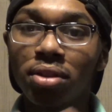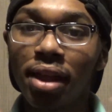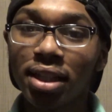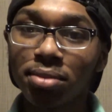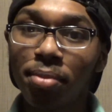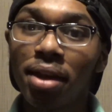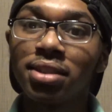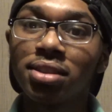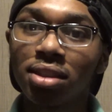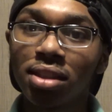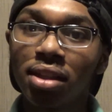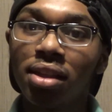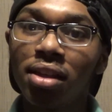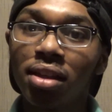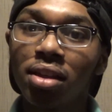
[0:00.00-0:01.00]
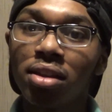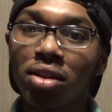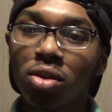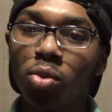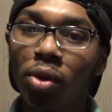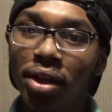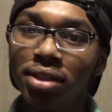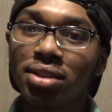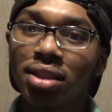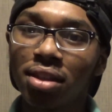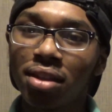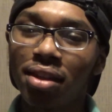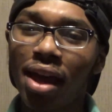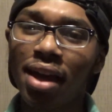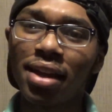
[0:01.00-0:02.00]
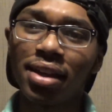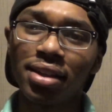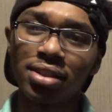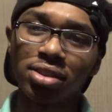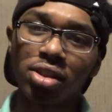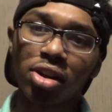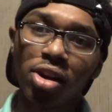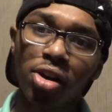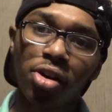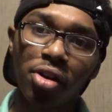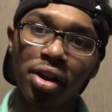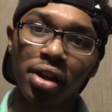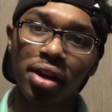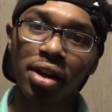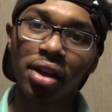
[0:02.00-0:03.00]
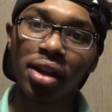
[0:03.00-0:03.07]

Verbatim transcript: that's basically the reason that is occurring.